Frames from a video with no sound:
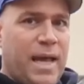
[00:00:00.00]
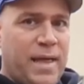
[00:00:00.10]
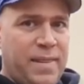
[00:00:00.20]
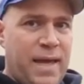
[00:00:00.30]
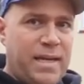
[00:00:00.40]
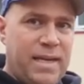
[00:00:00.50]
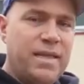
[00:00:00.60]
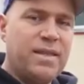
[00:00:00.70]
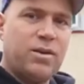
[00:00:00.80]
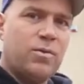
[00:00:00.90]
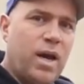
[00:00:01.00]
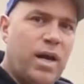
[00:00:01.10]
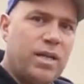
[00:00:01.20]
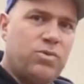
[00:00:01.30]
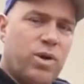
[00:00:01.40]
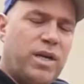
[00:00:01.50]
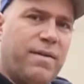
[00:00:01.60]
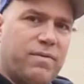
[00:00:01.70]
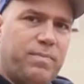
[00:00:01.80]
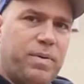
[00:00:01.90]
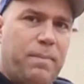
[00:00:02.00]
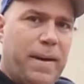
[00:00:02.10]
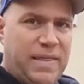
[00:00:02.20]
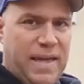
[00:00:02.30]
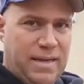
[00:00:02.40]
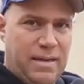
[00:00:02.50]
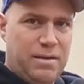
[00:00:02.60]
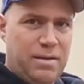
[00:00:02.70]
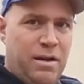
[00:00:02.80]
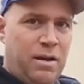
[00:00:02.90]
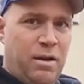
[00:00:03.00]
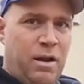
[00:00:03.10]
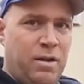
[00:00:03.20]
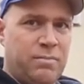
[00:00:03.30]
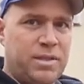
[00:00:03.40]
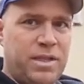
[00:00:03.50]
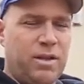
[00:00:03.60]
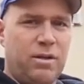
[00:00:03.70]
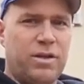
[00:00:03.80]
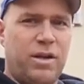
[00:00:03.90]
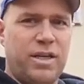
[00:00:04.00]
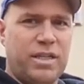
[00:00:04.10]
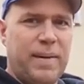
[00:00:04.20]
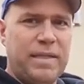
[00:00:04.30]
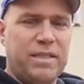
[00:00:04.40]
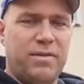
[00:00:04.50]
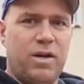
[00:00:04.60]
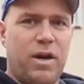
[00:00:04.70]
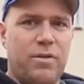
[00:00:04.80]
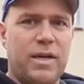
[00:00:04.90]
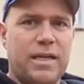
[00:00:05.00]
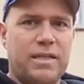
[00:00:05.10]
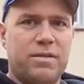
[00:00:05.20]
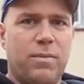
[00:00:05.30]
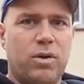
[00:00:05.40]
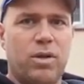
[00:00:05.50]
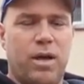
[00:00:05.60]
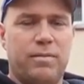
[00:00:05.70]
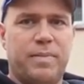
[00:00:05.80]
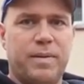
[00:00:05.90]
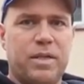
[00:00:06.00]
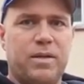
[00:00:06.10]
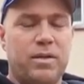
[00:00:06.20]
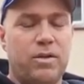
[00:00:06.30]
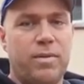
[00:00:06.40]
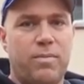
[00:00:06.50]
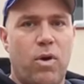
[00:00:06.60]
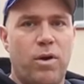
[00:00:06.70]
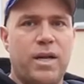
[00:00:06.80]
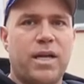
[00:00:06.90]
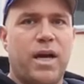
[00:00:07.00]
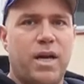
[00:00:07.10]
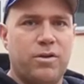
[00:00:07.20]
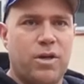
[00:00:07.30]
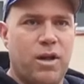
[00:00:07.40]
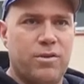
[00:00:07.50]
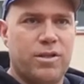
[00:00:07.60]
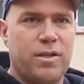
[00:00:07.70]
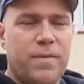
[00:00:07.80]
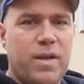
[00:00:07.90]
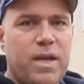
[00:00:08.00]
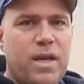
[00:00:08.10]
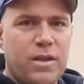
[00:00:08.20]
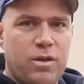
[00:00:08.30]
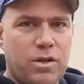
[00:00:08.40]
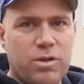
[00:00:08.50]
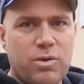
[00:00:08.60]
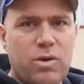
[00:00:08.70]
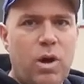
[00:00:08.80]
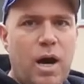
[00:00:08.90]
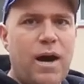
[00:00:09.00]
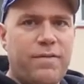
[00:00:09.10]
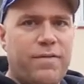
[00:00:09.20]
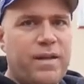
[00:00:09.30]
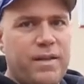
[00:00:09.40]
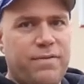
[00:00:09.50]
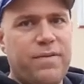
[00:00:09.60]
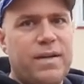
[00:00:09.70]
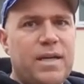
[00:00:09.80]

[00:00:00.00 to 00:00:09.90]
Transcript: And then in the garage, we're gonna have to put methane alarms. And those aren't expensive at all. They're like smoke alarms, but they're a little bit more. They're like $100. Those will go off if